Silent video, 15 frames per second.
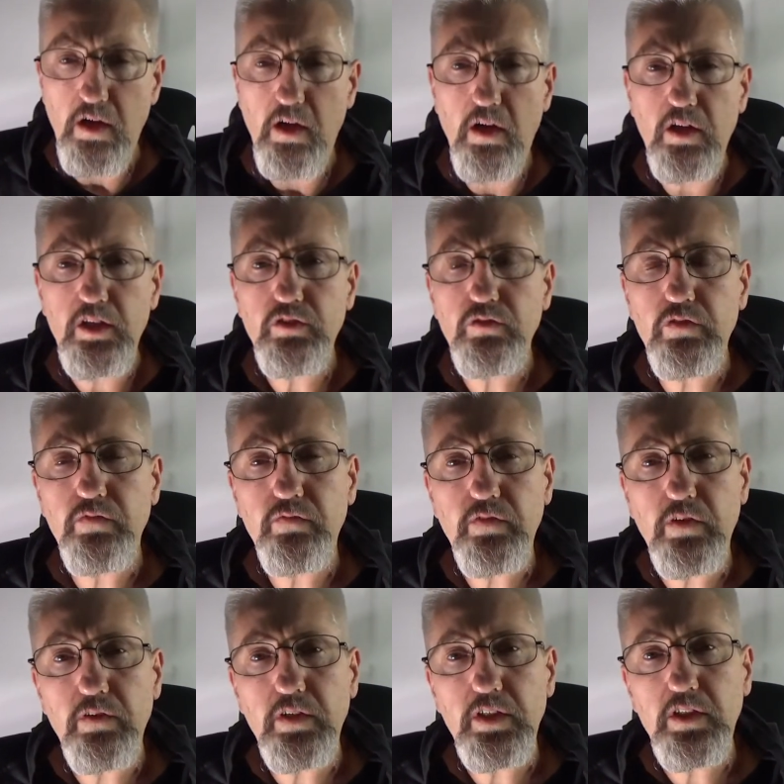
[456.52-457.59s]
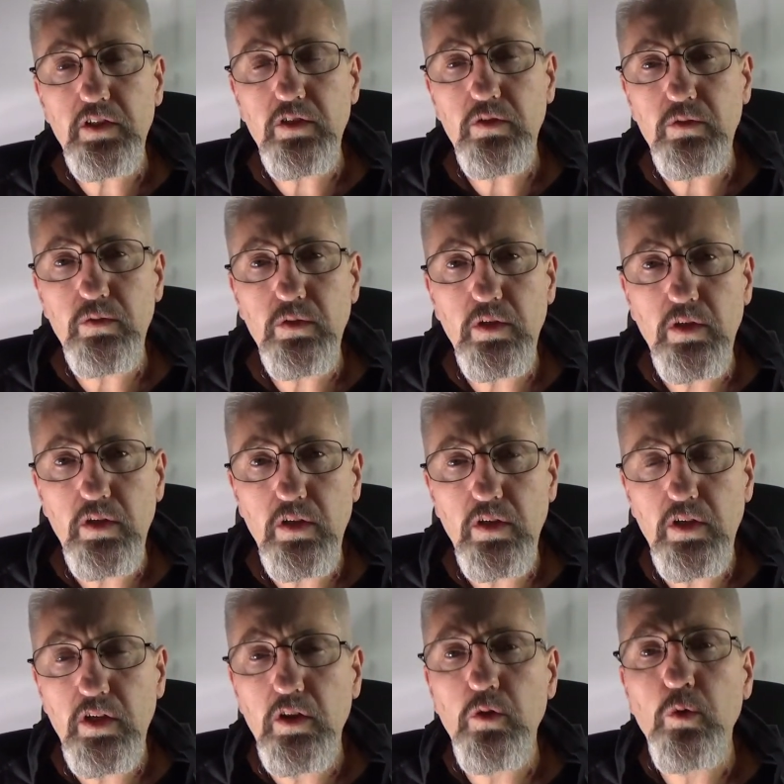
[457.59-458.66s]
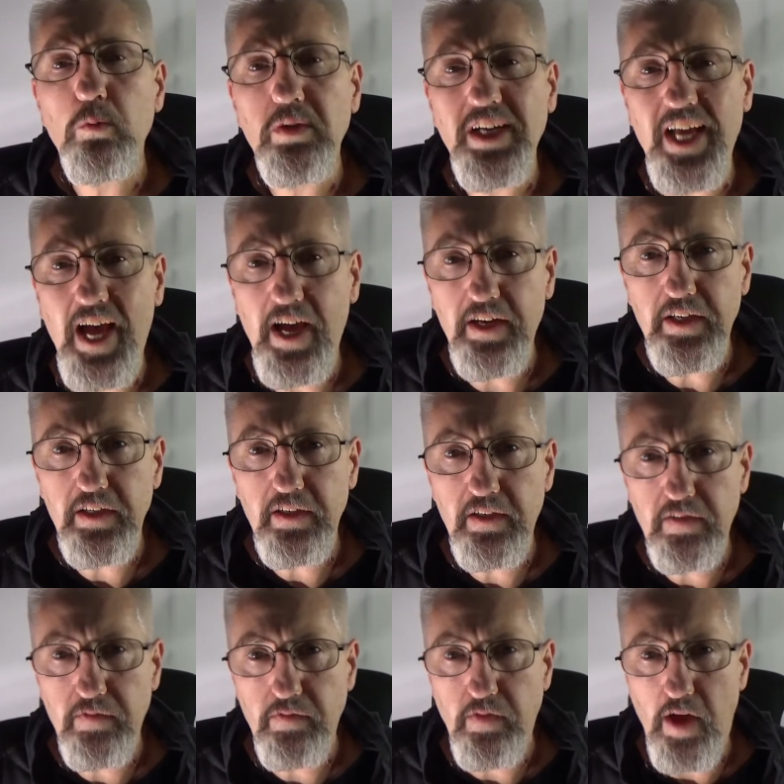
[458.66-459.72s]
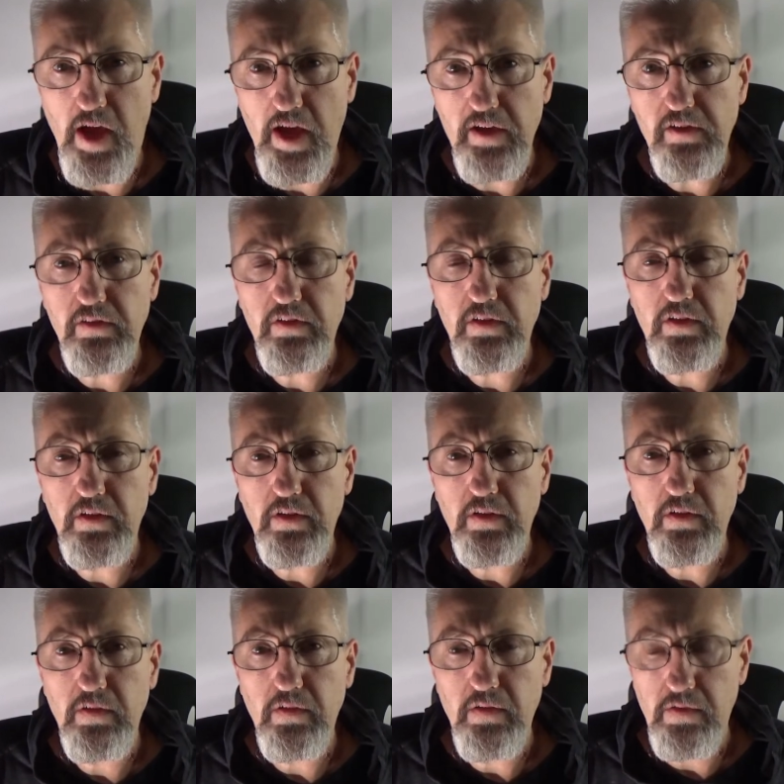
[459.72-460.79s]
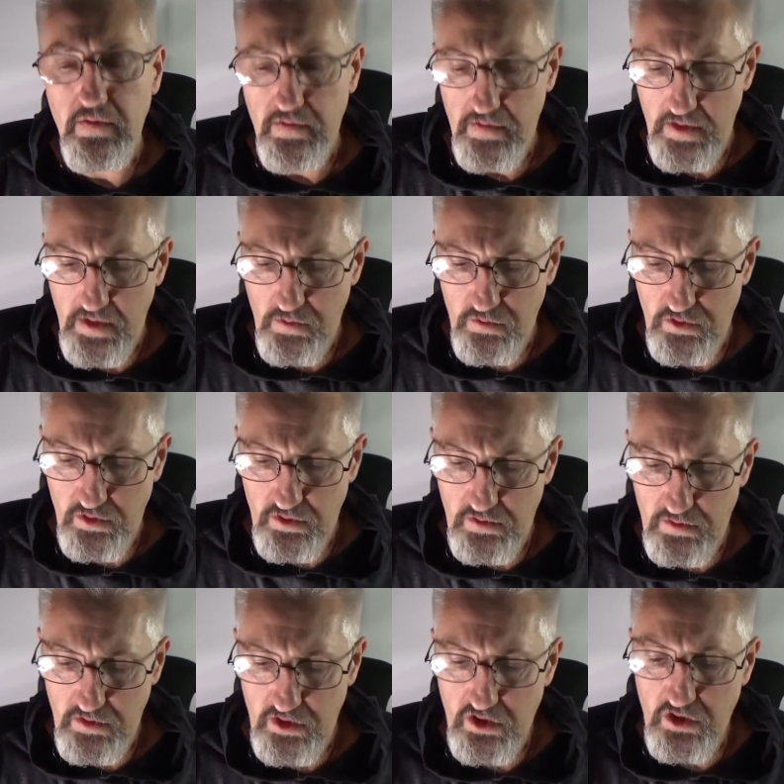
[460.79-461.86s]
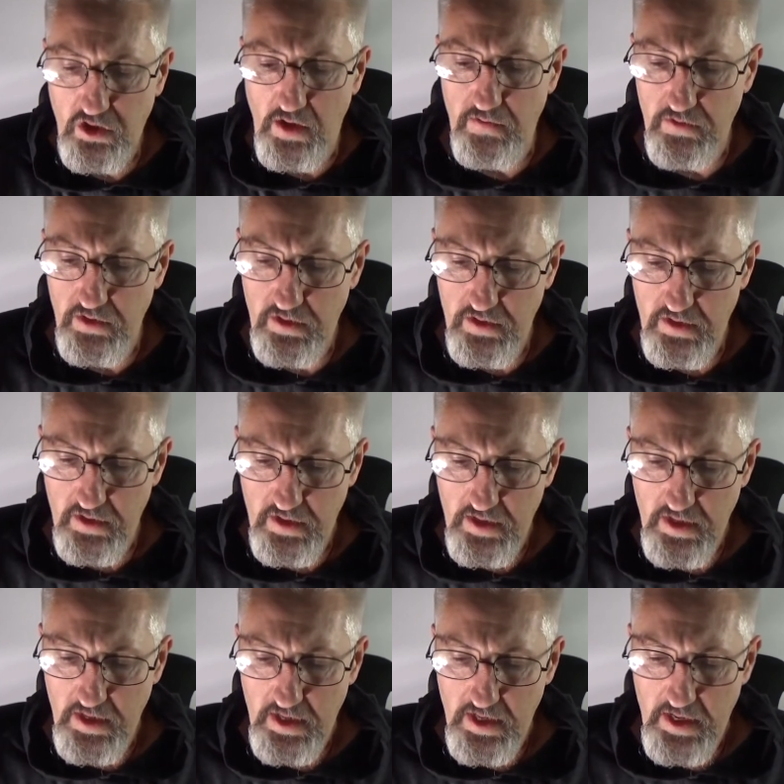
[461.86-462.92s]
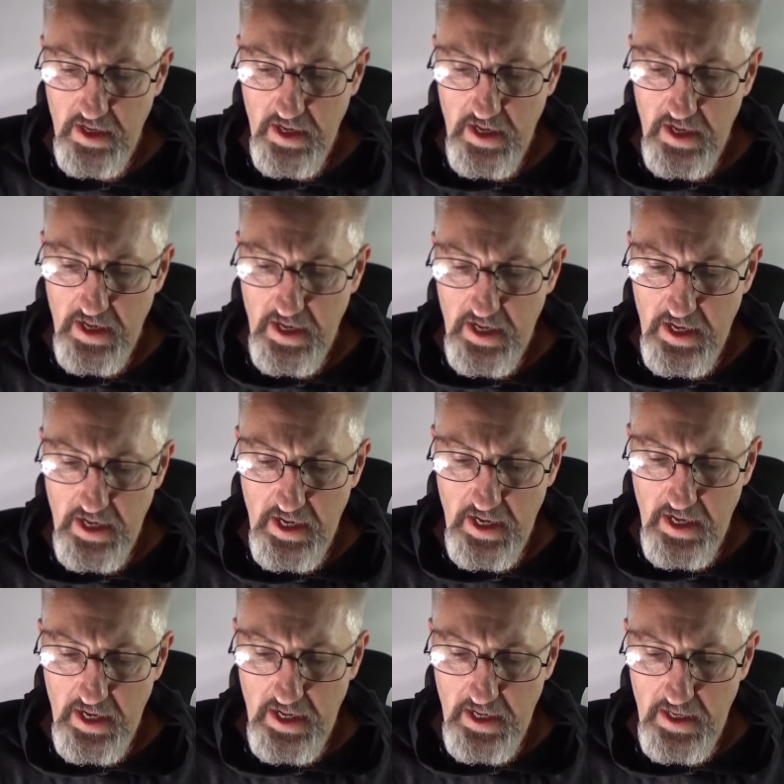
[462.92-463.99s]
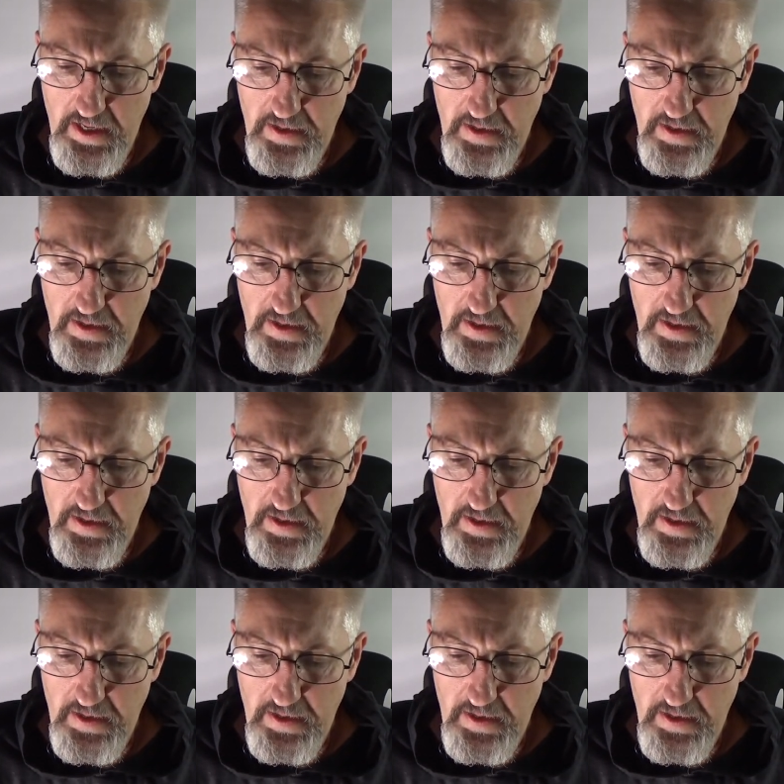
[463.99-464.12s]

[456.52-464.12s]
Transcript: he's referring to an Illuminati file that was discovered, and